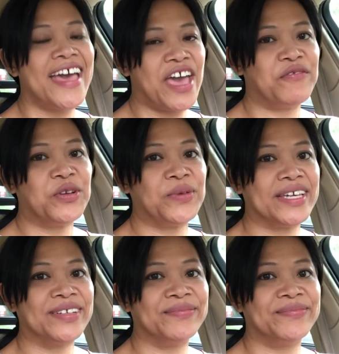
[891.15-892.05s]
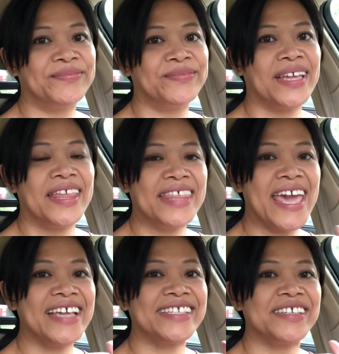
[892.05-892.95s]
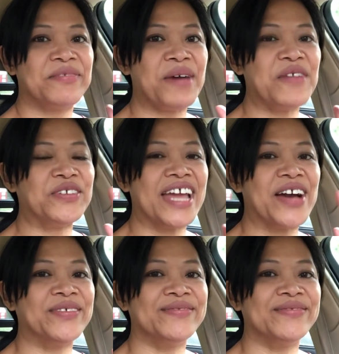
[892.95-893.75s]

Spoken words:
every week. Thanks. Bye for now.